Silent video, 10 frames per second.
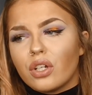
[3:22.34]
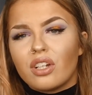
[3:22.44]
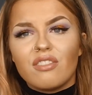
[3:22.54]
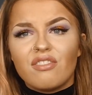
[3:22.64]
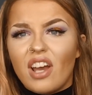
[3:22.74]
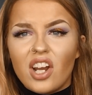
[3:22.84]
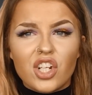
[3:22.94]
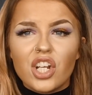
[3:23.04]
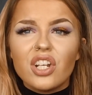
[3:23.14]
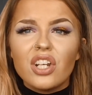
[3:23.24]

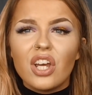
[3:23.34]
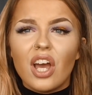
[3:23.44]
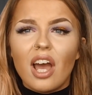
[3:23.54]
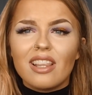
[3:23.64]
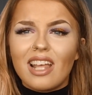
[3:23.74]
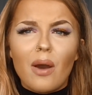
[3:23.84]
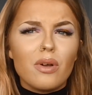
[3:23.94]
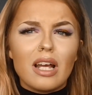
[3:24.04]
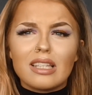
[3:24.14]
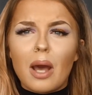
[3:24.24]
confession. And that
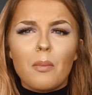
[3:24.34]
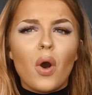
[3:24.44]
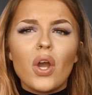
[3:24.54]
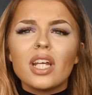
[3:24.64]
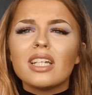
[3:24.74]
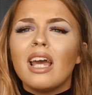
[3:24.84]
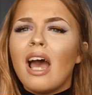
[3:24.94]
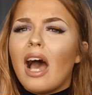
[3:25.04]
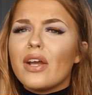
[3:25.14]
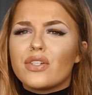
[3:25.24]
at that point
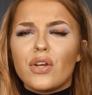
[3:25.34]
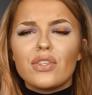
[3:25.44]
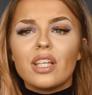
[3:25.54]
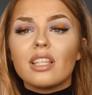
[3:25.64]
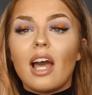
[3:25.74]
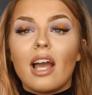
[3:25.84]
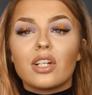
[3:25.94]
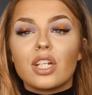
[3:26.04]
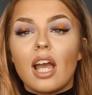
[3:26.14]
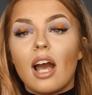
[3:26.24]
I don't think there
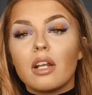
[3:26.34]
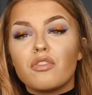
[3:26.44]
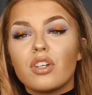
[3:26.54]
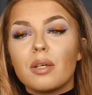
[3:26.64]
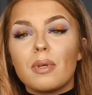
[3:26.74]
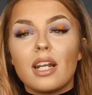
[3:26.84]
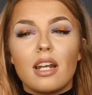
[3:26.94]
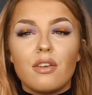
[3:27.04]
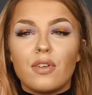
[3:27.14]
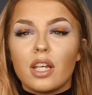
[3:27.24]
actually had really been
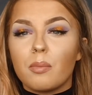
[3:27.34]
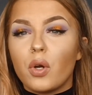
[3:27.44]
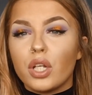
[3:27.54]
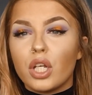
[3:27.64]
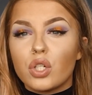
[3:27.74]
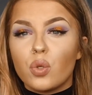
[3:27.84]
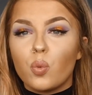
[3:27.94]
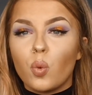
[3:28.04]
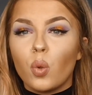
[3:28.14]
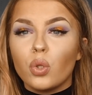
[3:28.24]
any finger pointing
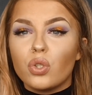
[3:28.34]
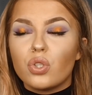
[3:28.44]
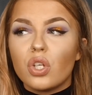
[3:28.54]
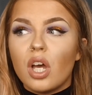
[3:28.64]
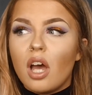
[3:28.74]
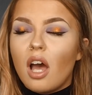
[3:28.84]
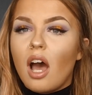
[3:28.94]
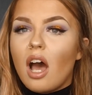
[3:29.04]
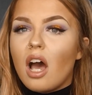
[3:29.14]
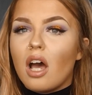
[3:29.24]
towards
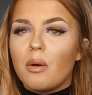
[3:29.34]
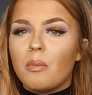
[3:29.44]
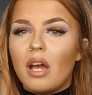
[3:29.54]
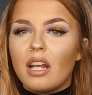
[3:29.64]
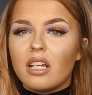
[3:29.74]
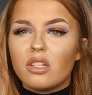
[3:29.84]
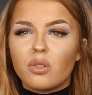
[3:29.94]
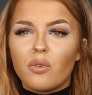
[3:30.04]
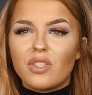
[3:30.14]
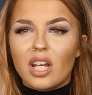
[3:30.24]
any
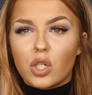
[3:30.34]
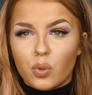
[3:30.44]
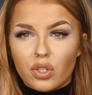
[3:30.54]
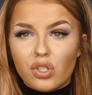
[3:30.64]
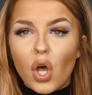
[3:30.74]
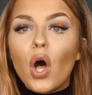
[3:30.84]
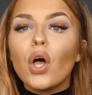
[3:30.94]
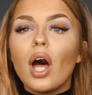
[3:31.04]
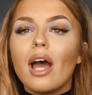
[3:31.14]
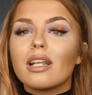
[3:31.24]
sort of sexual
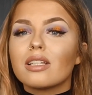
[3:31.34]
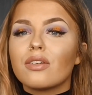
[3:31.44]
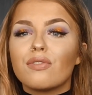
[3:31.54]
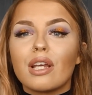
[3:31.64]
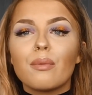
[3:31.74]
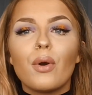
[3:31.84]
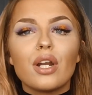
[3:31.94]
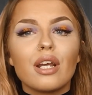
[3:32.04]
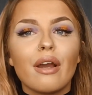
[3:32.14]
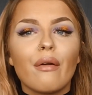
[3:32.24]
assault, and the finger
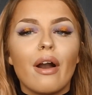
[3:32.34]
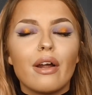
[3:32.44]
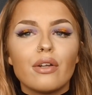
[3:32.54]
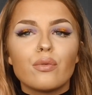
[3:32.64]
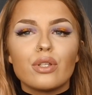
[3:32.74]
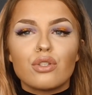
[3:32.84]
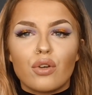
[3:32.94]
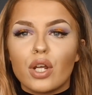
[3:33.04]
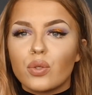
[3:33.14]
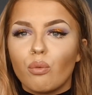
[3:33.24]
pointing kind of went
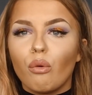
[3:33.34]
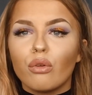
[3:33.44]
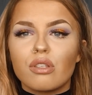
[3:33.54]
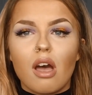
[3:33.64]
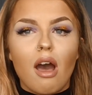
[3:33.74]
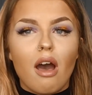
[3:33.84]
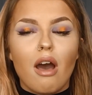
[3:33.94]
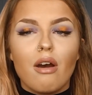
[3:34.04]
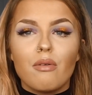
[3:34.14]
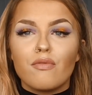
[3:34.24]
straight towards
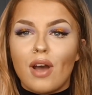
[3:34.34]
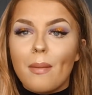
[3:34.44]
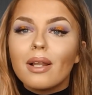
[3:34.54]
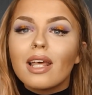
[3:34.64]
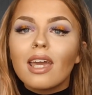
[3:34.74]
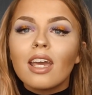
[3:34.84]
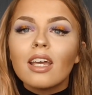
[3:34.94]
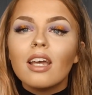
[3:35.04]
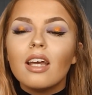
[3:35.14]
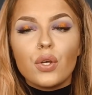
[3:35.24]
her
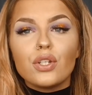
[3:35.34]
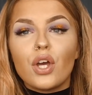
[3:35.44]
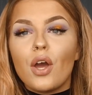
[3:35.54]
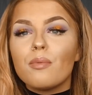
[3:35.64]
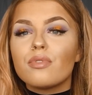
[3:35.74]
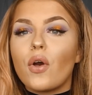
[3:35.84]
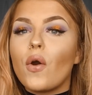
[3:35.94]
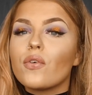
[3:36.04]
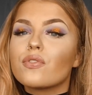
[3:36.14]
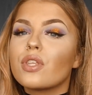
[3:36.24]
family. So in terms
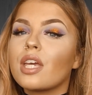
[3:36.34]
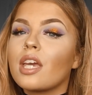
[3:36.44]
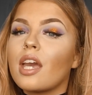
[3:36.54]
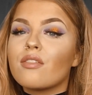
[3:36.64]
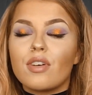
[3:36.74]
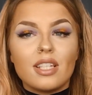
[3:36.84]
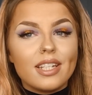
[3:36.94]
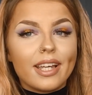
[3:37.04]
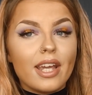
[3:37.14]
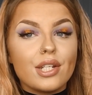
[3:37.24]
of the
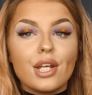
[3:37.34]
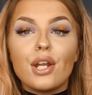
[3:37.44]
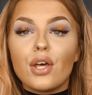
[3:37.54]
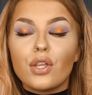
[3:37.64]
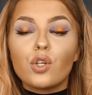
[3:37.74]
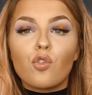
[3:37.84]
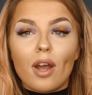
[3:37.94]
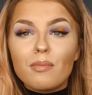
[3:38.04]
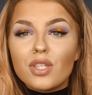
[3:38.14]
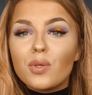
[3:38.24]
investigation, the
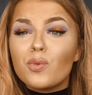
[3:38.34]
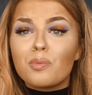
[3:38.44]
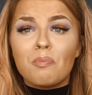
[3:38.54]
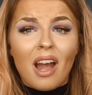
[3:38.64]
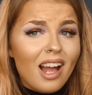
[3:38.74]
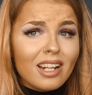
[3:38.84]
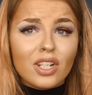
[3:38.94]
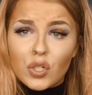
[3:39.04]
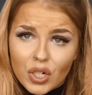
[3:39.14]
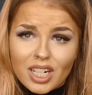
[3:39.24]
crime scene was barely
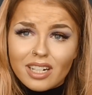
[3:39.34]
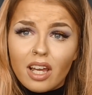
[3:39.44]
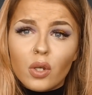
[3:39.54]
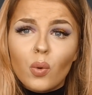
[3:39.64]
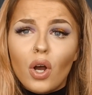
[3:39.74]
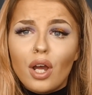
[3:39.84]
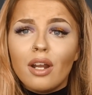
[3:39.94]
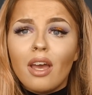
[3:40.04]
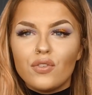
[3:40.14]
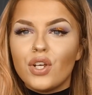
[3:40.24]
treated like
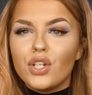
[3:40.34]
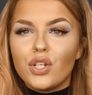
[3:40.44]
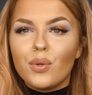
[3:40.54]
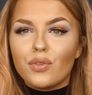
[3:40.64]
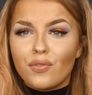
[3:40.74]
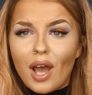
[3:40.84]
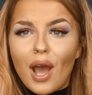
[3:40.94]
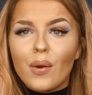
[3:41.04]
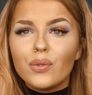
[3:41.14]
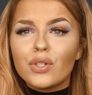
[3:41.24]
one. After she was
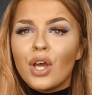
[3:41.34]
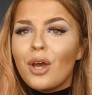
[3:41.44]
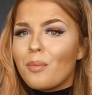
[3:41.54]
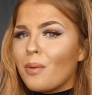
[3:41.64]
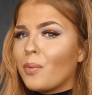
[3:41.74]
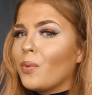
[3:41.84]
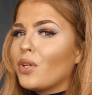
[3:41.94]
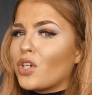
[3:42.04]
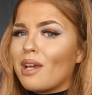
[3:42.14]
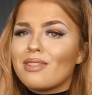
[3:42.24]
found, people were
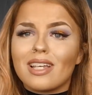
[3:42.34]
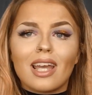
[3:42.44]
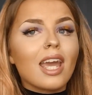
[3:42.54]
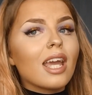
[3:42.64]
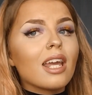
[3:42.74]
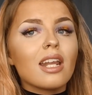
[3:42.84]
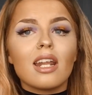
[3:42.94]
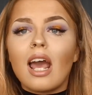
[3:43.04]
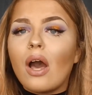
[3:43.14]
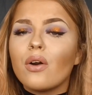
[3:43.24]
traipsing in
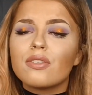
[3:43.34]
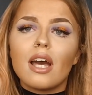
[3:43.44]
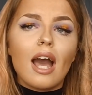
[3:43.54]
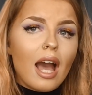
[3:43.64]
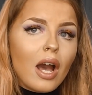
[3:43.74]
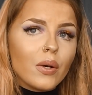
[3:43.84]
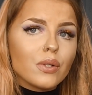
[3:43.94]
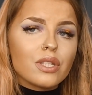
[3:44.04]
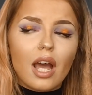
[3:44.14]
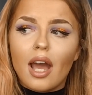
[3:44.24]
and out of the
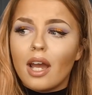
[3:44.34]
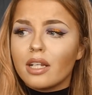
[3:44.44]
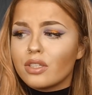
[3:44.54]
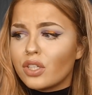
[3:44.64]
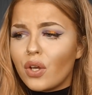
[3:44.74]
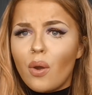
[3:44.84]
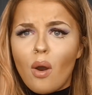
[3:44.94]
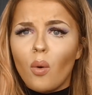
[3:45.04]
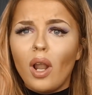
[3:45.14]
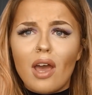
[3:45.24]
house, and so
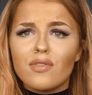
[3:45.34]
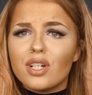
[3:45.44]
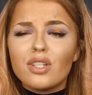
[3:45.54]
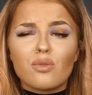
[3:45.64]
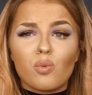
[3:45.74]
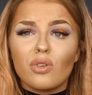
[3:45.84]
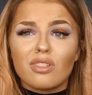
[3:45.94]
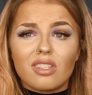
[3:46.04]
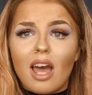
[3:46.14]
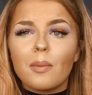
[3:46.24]
all evidence
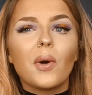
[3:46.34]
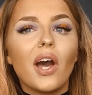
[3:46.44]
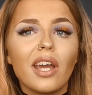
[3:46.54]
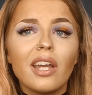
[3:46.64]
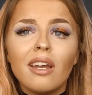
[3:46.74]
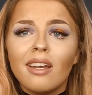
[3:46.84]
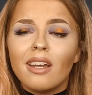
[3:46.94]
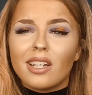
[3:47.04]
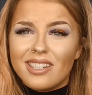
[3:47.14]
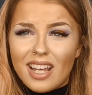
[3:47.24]
was thereby
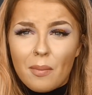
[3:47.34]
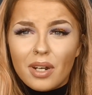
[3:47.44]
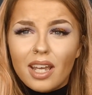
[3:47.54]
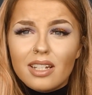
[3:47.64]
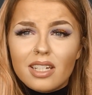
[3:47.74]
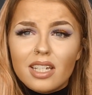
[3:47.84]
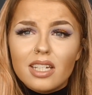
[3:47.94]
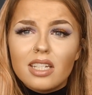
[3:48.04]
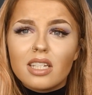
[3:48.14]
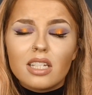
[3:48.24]

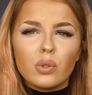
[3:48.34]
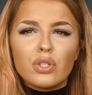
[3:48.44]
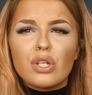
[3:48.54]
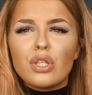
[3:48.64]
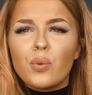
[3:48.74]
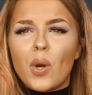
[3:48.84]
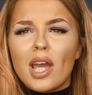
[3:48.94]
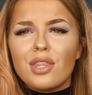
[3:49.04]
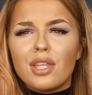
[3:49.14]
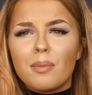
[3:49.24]
contaminated. Also, the
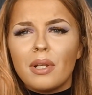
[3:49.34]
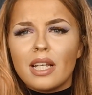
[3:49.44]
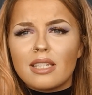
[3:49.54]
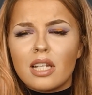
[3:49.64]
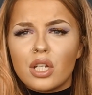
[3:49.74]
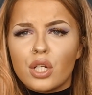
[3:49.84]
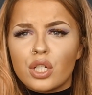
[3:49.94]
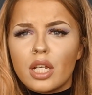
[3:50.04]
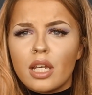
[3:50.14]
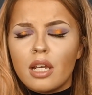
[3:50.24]
way that the police
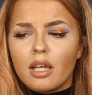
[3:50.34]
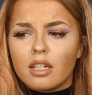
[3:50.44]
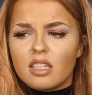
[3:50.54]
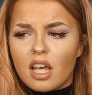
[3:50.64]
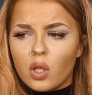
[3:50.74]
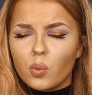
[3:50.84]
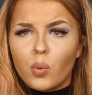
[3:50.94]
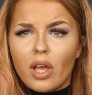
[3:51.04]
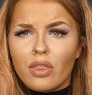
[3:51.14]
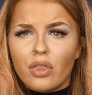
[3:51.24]
initially dealt
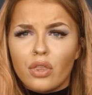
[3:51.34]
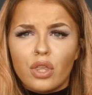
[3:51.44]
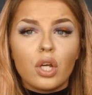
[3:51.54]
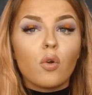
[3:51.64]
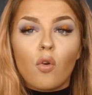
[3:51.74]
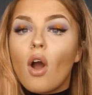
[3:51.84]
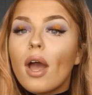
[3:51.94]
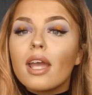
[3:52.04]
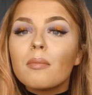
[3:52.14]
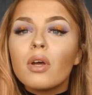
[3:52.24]
with the
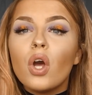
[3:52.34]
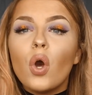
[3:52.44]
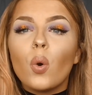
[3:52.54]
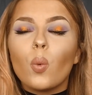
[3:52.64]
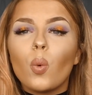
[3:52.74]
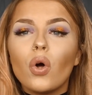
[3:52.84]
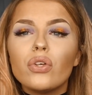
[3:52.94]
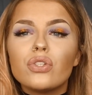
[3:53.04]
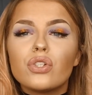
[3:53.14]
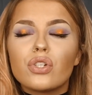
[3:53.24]
crime
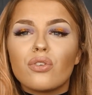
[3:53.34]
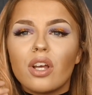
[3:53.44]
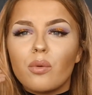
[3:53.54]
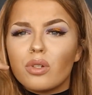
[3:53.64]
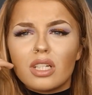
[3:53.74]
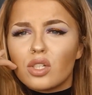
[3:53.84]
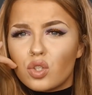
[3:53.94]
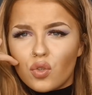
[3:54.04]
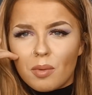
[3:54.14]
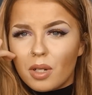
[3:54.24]
was
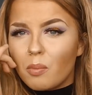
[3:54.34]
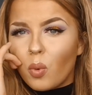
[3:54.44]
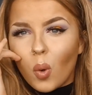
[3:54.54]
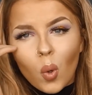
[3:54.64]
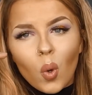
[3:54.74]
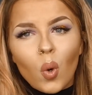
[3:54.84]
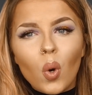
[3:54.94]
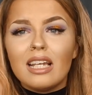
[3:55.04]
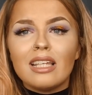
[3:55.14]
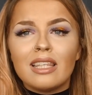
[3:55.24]
extremely poor.
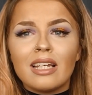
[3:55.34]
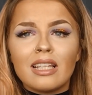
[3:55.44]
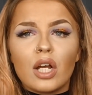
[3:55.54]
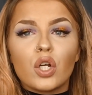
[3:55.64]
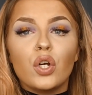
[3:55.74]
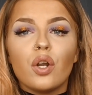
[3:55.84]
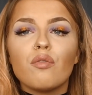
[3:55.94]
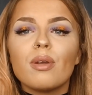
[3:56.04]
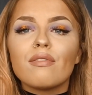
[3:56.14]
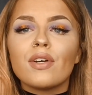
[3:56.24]
Anything that could have
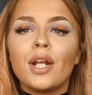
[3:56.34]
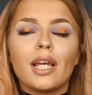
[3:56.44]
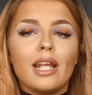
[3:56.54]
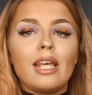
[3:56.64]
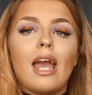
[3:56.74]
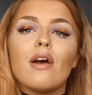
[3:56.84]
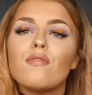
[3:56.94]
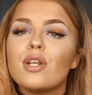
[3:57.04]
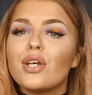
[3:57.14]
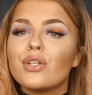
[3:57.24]
been found, any
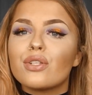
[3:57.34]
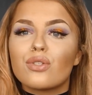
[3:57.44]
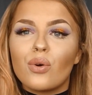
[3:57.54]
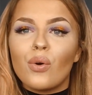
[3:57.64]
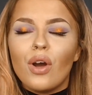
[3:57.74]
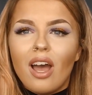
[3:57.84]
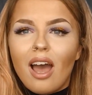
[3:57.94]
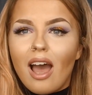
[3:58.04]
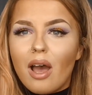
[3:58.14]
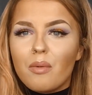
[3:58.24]
evidence or
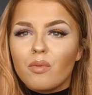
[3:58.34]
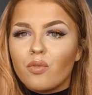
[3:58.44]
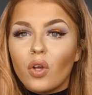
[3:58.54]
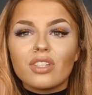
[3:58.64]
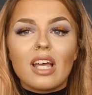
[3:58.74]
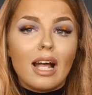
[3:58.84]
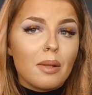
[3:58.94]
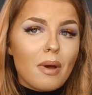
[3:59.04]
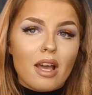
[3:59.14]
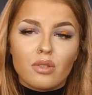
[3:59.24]
false
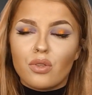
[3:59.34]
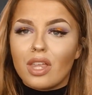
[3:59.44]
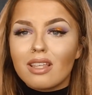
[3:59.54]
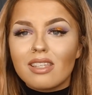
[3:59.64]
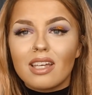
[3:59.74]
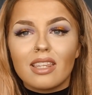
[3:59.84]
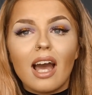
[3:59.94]
alibis or things like